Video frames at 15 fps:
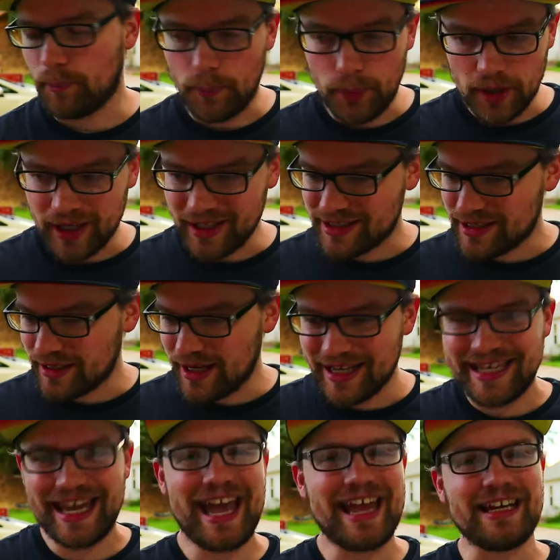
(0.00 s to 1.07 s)
but
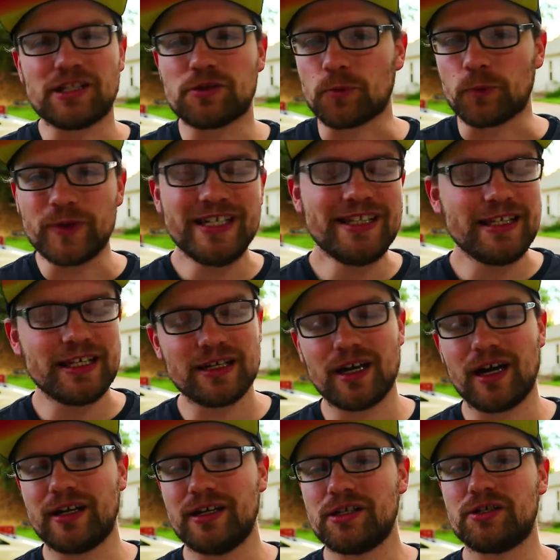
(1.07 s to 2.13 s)
again, it's really a
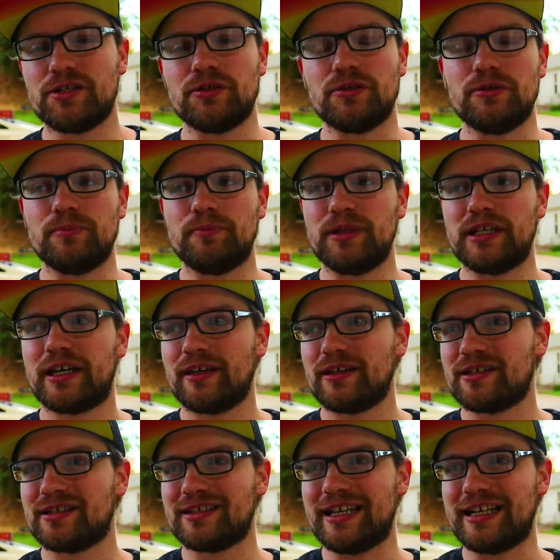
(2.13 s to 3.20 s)
non-issue,
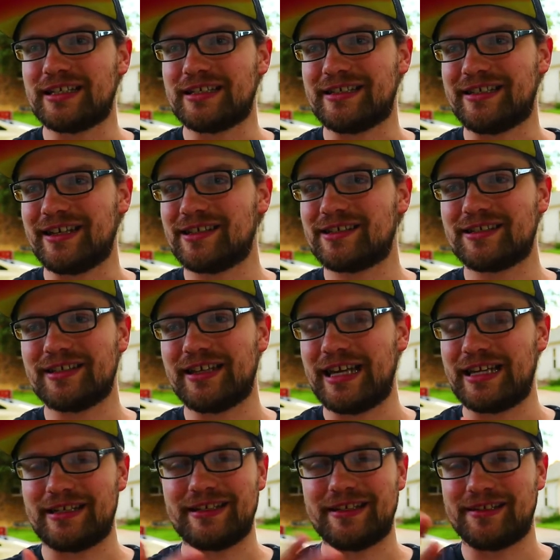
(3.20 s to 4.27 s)
because it doesn't,
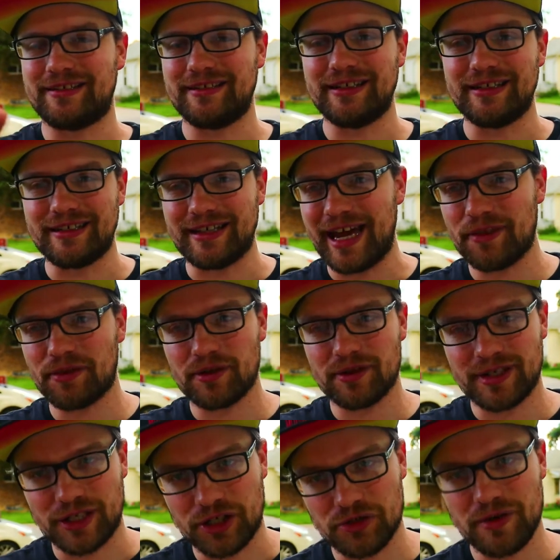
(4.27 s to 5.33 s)
it neither
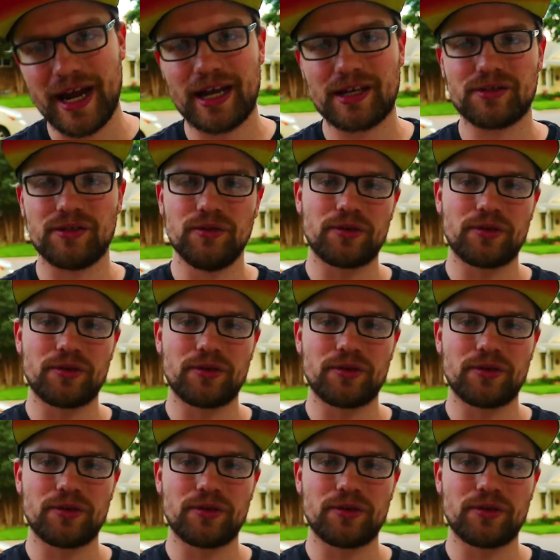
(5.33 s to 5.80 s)
detracts